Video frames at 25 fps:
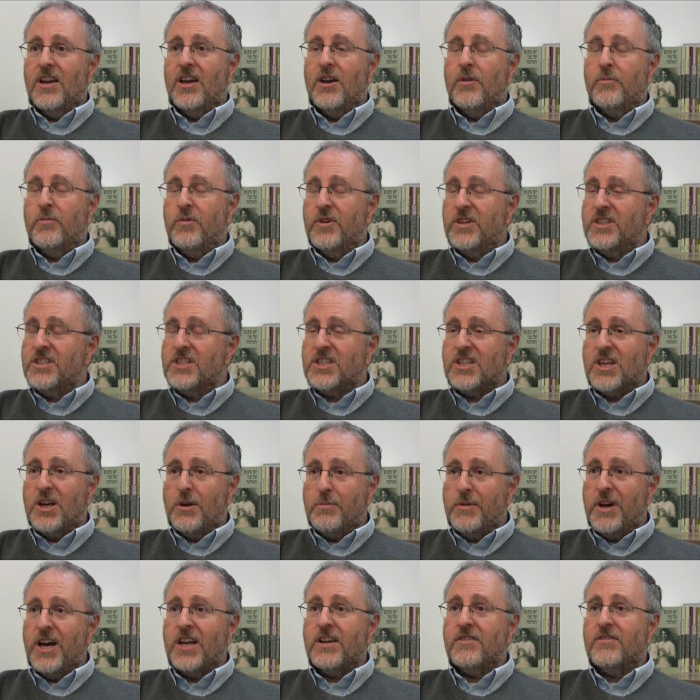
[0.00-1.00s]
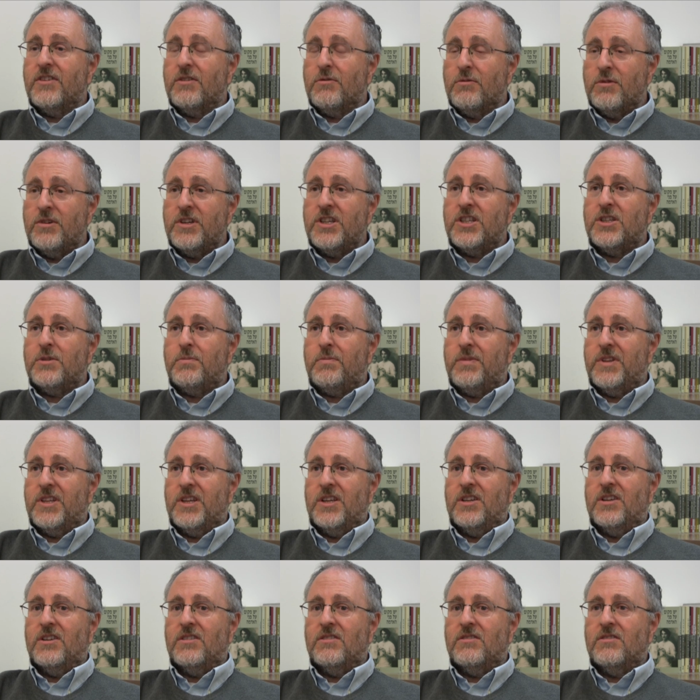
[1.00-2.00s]
and Britain's come out of it really
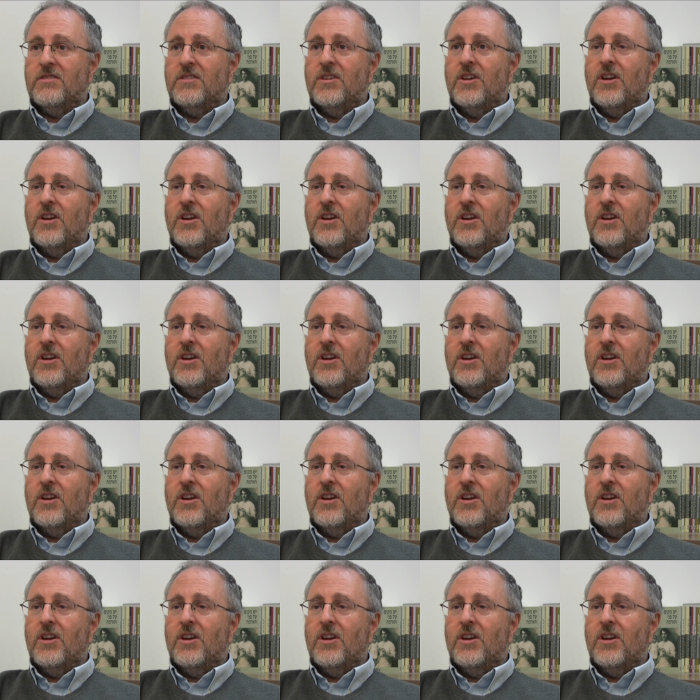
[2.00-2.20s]
depleted.